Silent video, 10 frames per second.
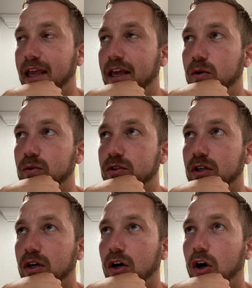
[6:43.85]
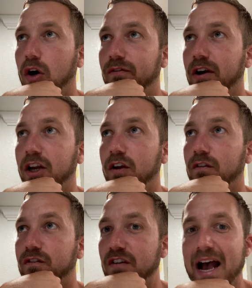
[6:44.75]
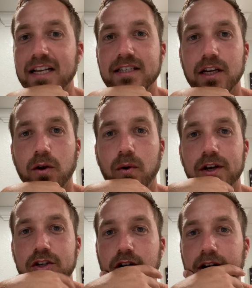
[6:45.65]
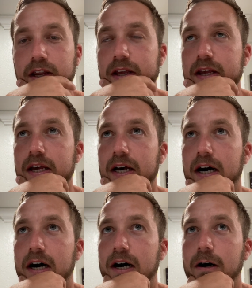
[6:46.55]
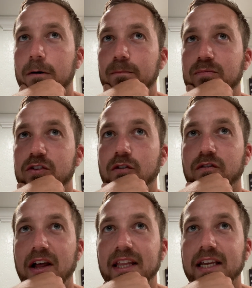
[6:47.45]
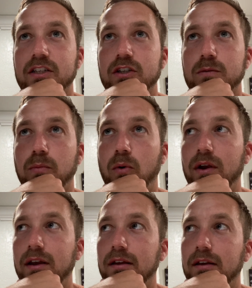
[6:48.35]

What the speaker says: And it was a very fast and quick journey to finally get to this point.